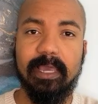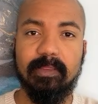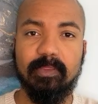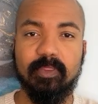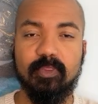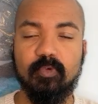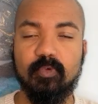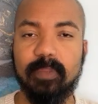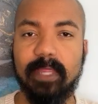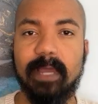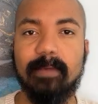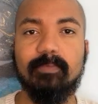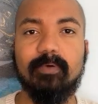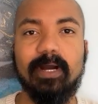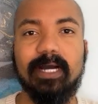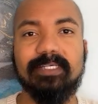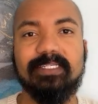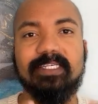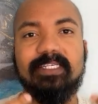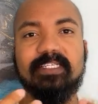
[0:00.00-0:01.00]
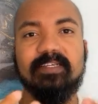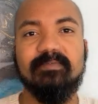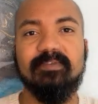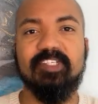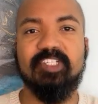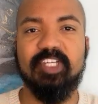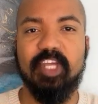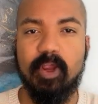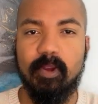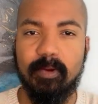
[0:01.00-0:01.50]
And through that process
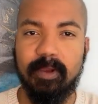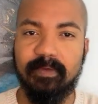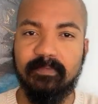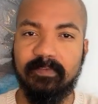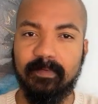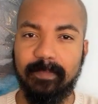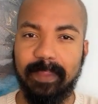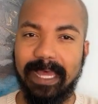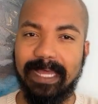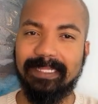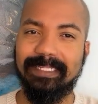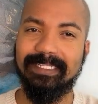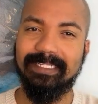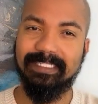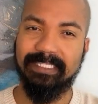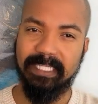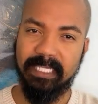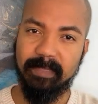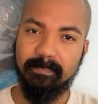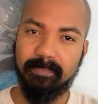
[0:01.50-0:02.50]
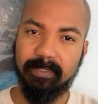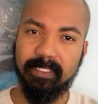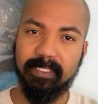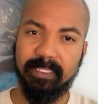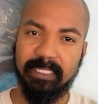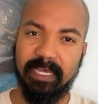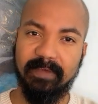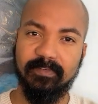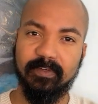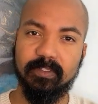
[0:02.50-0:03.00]
of sharing from that deep
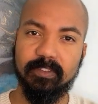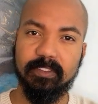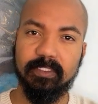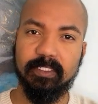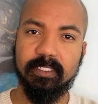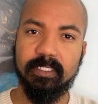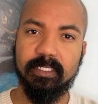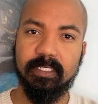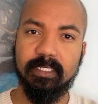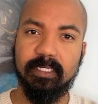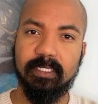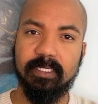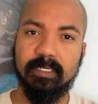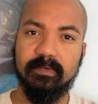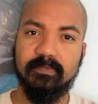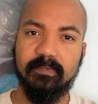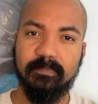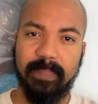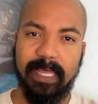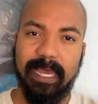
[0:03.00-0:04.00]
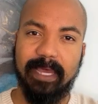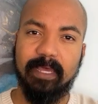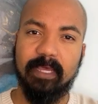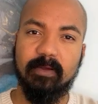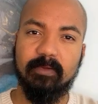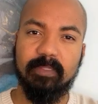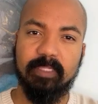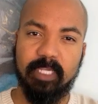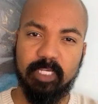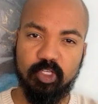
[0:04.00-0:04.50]
level, from that
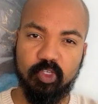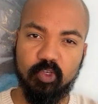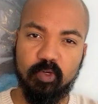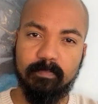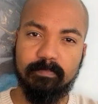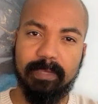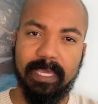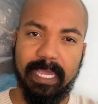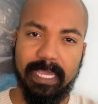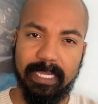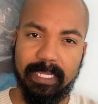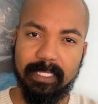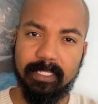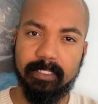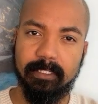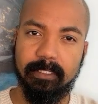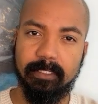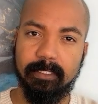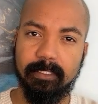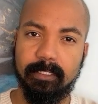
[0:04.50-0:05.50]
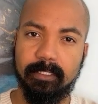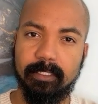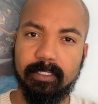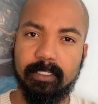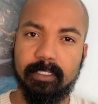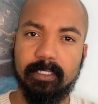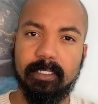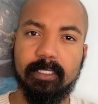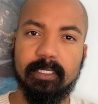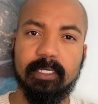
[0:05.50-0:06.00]
initial pain,
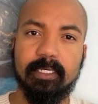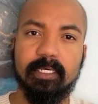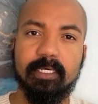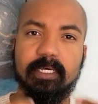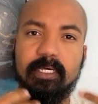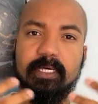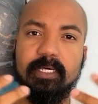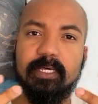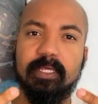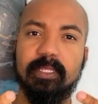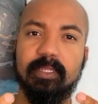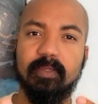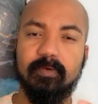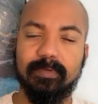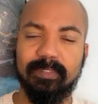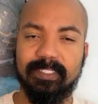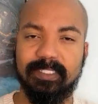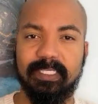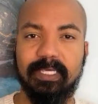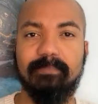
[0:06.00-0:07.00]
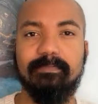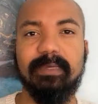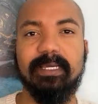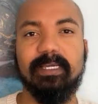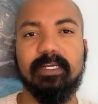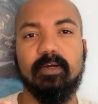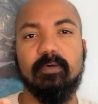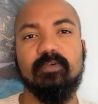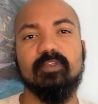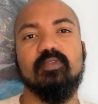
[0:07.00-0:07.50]
the
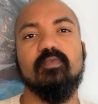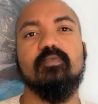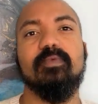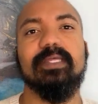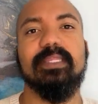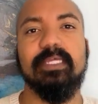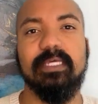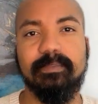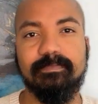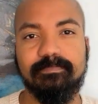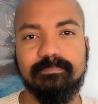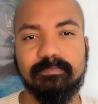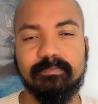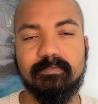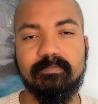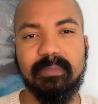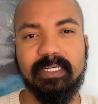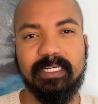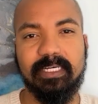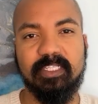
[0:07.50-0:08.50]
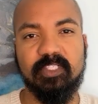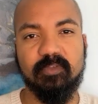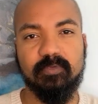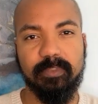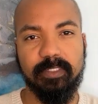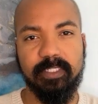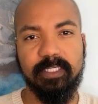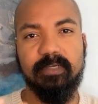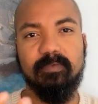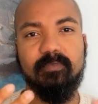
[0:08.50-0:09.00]
resentment goes with it. Because
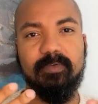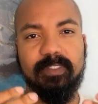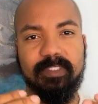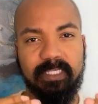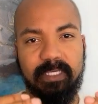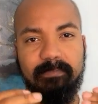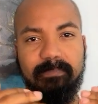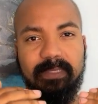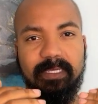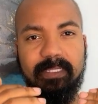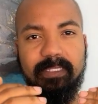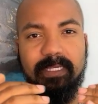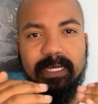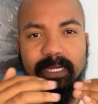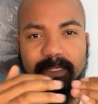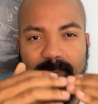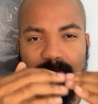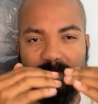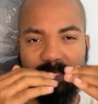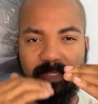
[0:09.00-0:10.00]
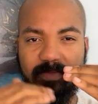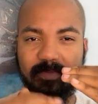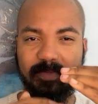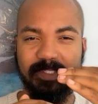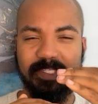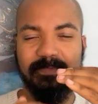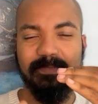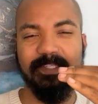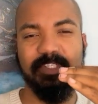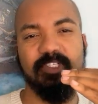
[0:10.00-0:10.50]
really resentment, underneath
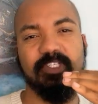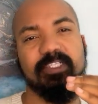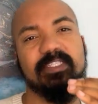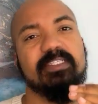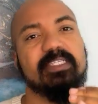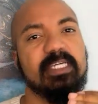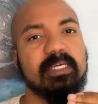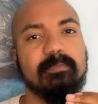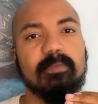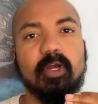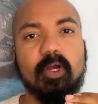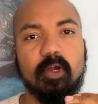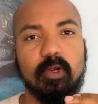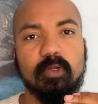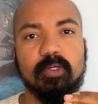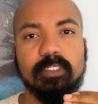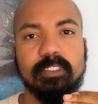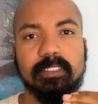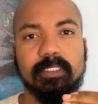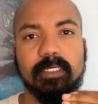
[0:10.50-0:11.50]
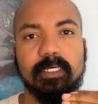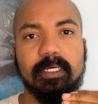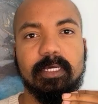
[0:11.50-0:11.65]
resentment is just deep hurt.